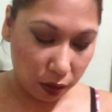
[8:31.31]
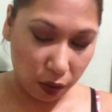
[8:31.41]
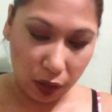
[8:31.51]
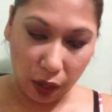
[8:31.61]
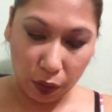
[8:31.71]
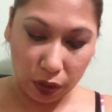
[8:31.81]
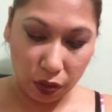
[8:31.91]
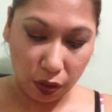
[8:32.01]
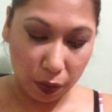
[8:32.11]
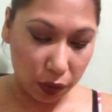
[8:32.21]
Okay, I want to
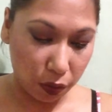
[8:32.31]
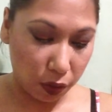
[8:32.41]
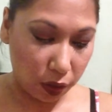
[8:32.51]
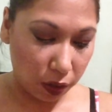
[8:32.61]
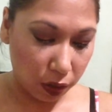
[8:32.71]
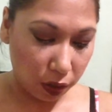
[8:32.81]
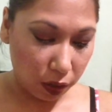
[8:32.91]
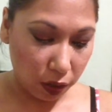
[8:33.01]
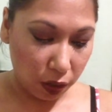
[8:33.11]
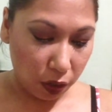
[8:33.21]
try almost all
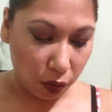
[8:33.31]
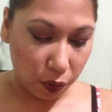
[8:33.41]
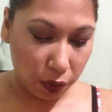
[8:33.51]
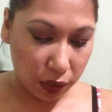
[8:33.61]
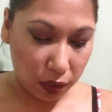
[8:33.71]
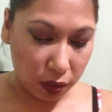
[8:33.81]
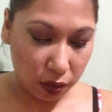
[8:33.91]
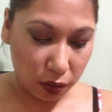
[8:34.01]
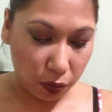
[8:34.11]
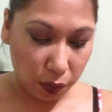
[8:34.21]
with
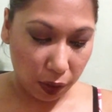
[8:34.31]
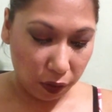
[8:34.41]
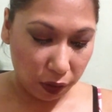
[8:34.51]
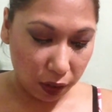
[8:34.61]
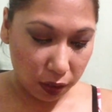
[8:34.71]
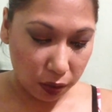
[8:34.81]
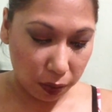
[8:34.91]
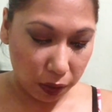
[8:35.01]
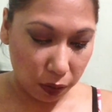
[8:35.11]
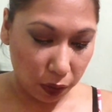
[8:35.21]
this, with my fingers
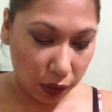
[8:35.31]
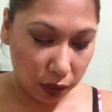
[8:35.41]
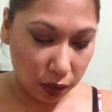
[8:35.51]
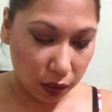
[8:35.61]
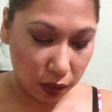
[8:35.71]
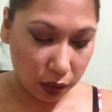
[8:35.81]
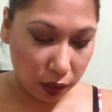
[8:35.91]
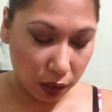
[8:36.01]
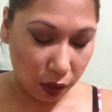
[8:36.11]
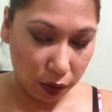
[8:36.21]
being wet, and see
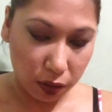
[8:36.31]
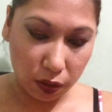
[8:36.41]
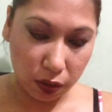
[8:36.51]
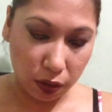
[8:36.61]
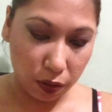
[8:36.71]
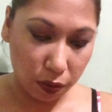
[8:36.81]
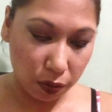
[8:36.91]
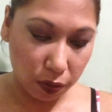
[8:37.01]
how it's gonna go.